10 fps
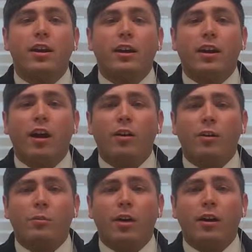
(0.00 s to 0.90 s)
Yet all
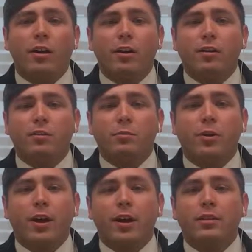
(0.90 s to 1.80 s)
of the product
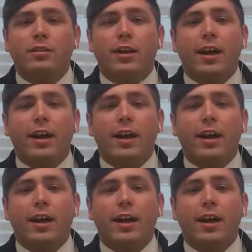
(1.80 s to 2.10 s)
brands